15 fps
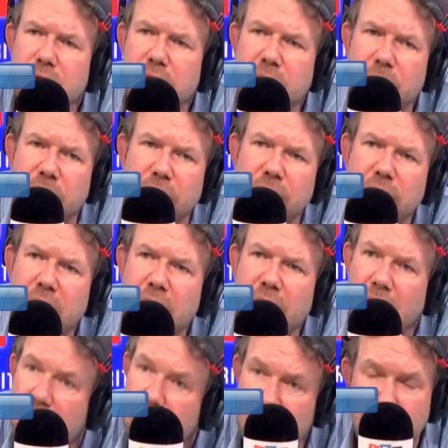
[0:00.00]
dream of.
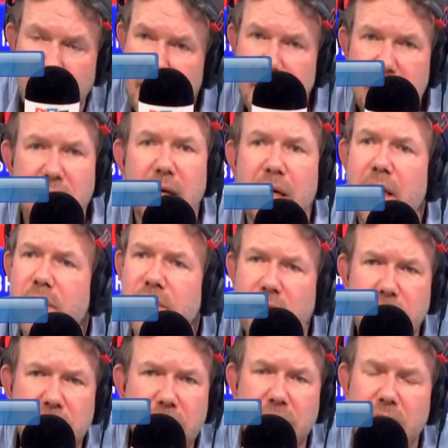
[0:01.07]
I'm not making that up.
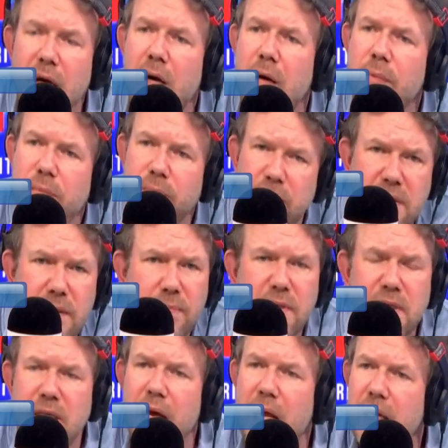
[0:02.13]
Dominic Raab and Priti
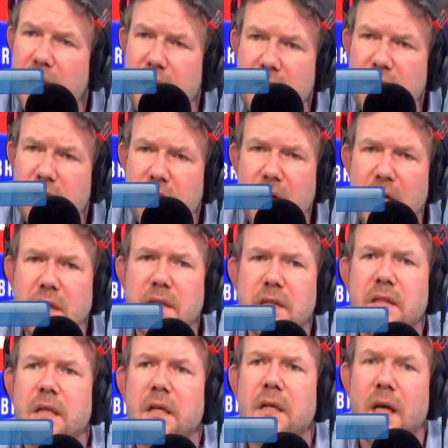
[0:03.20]
Patel and Liz
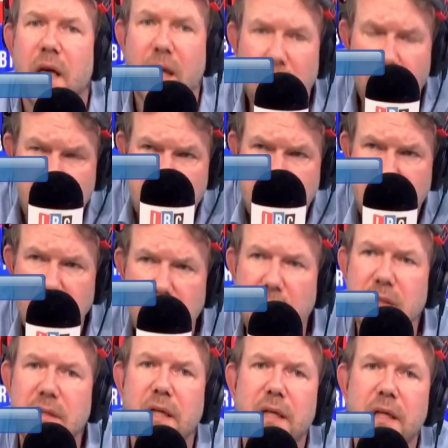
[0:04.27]
Truss and Kwasi
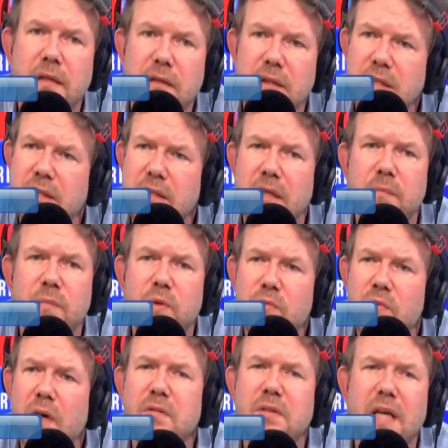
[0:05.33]
Kwarteng and Chris Skidmore
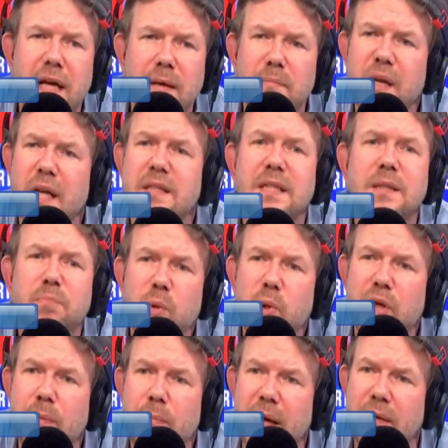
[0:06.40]
wrote a bloody
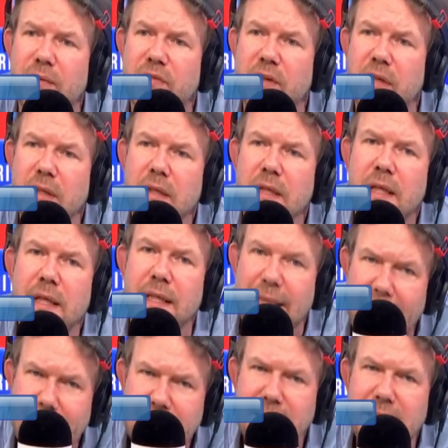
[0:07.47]
book about it.
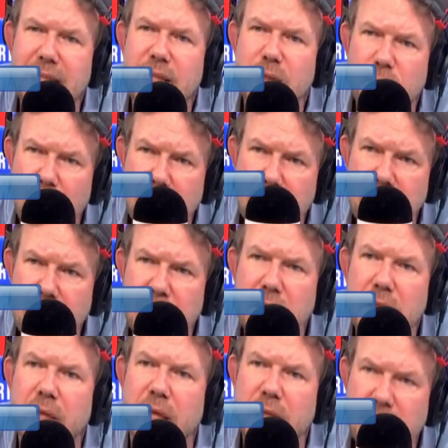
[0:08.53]
That is what
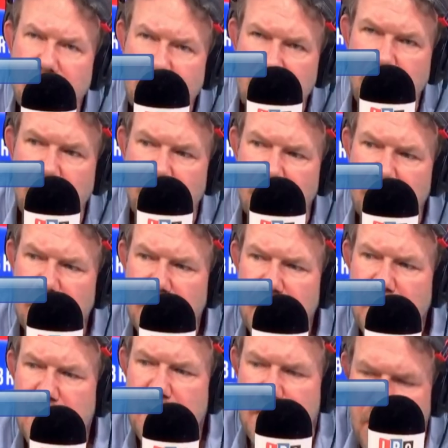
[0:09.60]
they dream of.
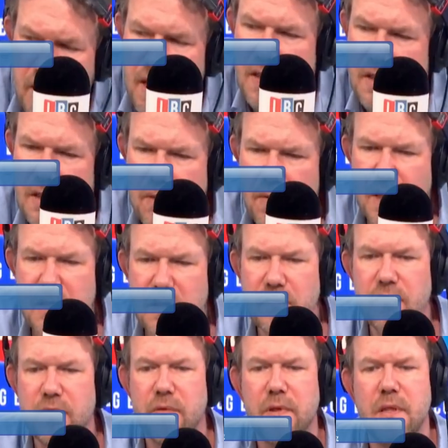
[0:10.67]
So here's the question
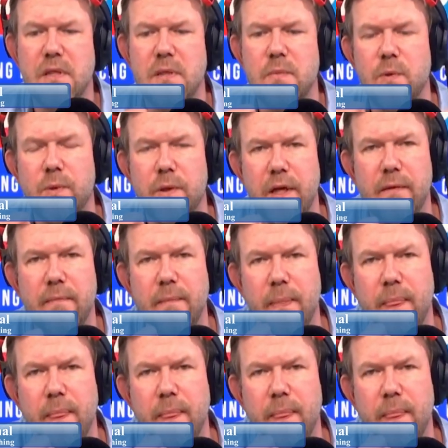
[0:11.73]
for you this morning.